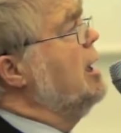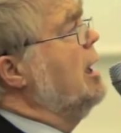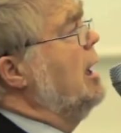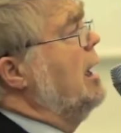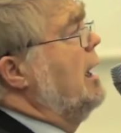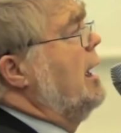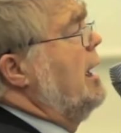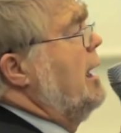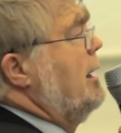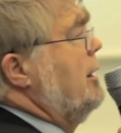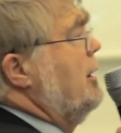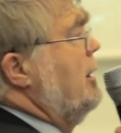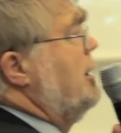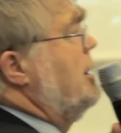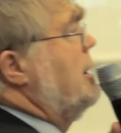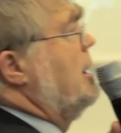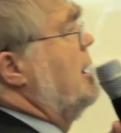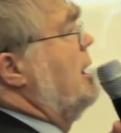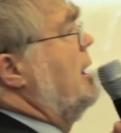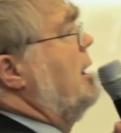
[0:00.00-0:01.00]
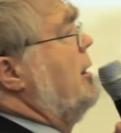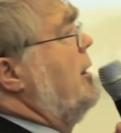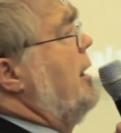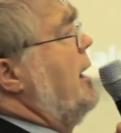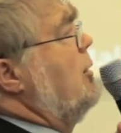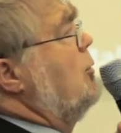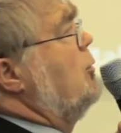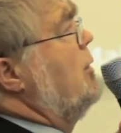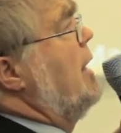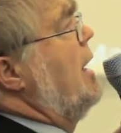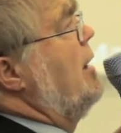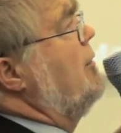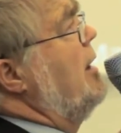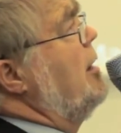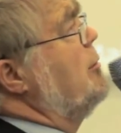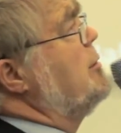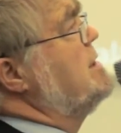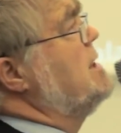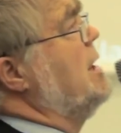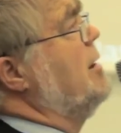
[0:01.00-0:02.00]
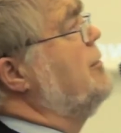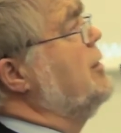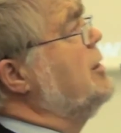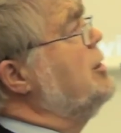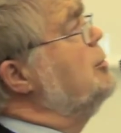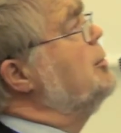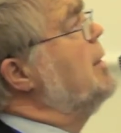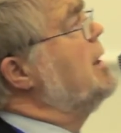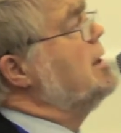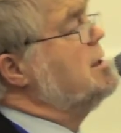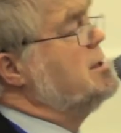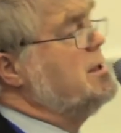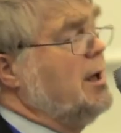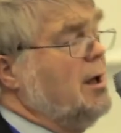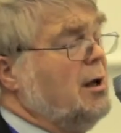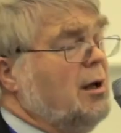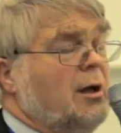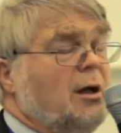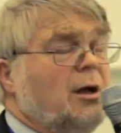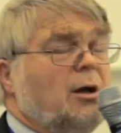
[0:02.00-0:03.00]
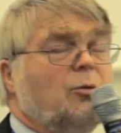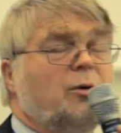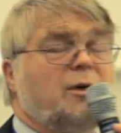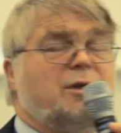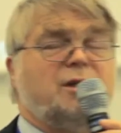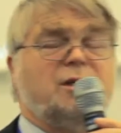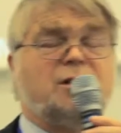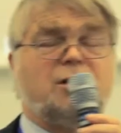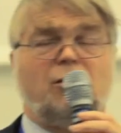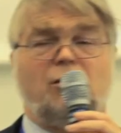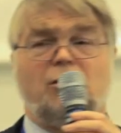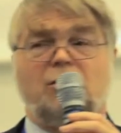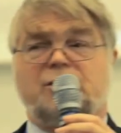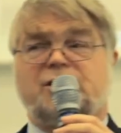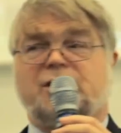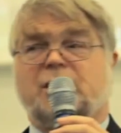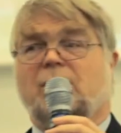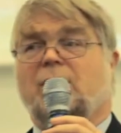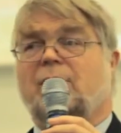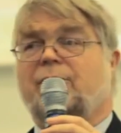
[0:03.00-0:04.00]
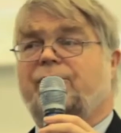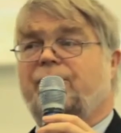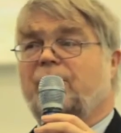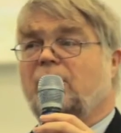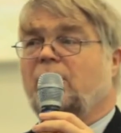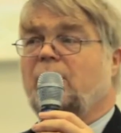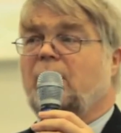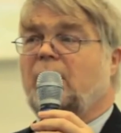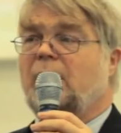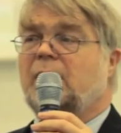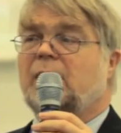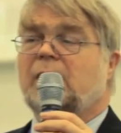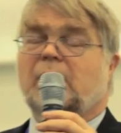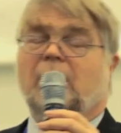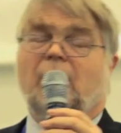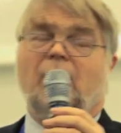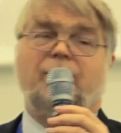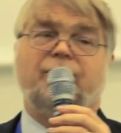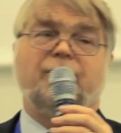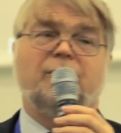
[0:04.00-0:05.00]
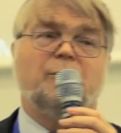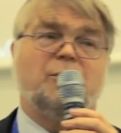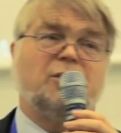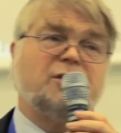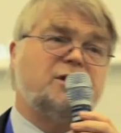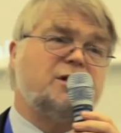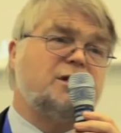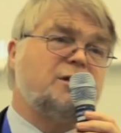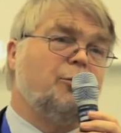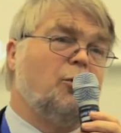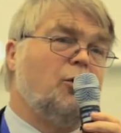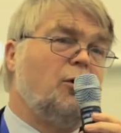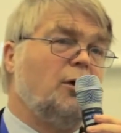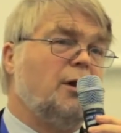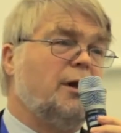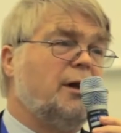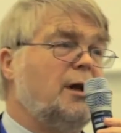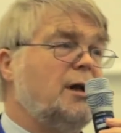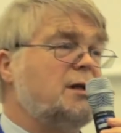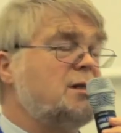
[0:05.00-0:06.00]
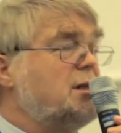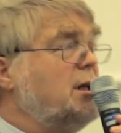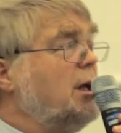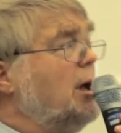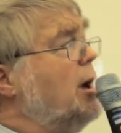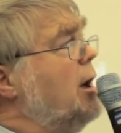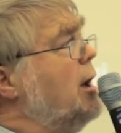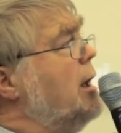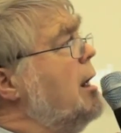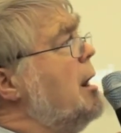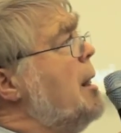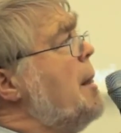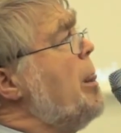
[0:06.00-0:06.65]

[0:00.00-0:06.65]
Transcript: And then we have Habitat for Humanity, which is also a funder, often much smaller than SDI,